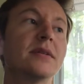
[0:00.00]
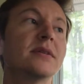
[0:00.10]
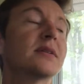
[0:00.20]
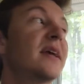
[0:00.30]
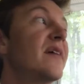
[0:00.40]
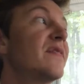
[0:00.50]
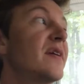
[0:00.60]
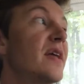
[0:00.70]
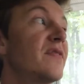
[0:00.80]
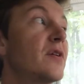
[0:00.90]
Is
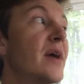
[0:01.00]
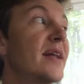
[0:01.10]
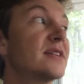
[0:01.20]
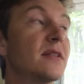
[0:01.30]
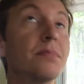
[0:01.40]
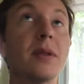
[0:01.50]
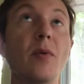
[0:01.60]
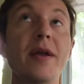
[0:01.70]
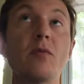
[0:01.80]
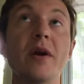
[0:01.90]
if you get to the
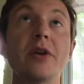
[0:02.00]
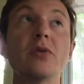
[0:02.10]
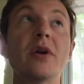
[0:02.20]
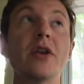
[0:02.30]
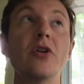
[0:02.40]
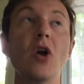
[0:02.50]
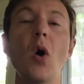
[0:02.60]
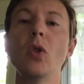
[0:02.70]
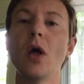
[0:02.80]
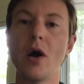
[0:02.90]
point where you can
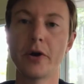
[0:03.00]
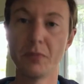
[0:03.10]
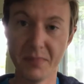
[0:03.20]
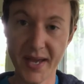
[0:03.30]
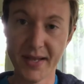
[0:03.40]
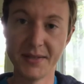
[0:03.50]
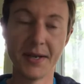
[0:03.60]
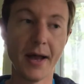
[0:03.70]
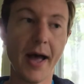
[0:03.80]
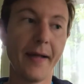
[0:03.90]
no longer be in
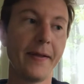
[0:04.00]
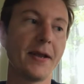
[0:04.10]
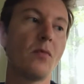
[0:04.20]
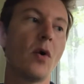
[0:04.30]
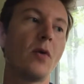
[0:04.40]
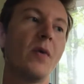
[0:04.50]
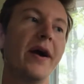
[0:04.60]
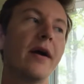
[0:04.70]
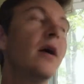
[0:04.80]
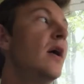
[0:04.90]
denial anymore,
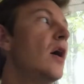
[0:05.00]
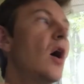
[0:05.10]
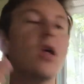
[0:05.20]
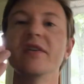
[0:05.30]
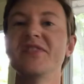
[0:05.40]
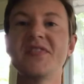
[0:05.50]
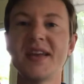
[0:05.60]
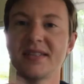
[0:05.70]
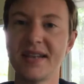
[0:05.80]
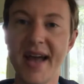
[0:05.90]
where all of the
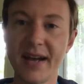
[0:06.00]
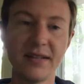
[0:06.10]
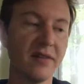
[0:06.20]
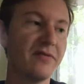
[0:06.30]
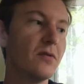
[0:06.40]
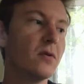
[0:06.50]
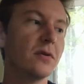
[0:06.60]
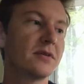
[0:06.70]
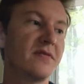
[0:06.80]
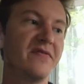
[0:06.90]
things in acting
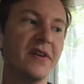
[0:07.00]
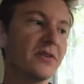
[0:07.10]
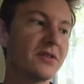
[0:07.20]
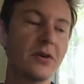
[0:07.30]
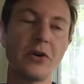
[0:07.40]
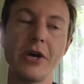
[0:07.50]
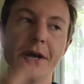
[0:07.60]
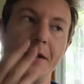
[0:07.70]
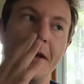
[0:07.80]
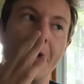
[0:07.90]
fools and feels so good